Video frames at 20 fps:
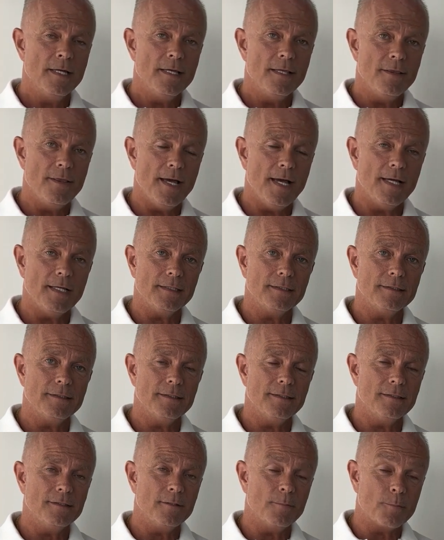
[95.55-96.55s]

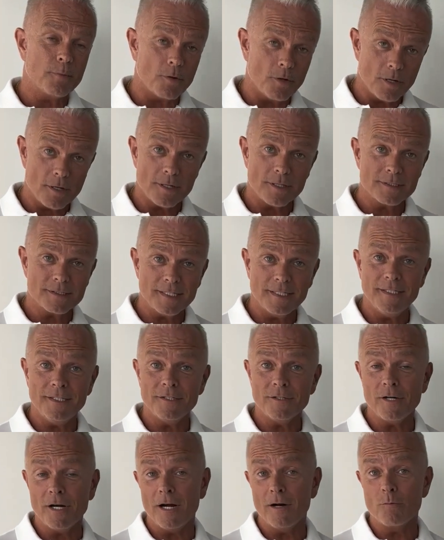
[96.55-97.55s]
that the products
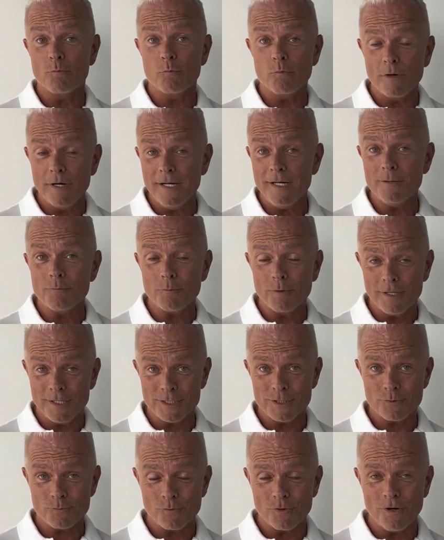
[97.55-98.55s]
here are really
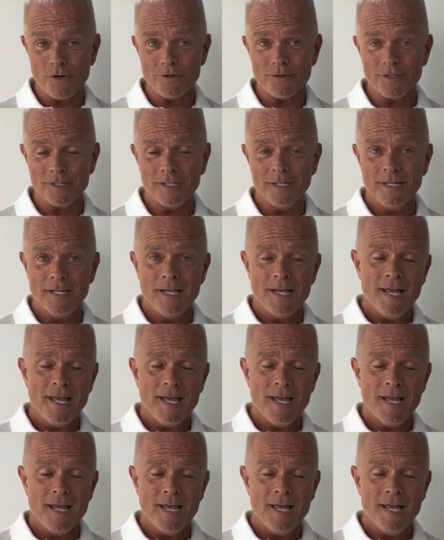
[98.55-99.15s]
strong,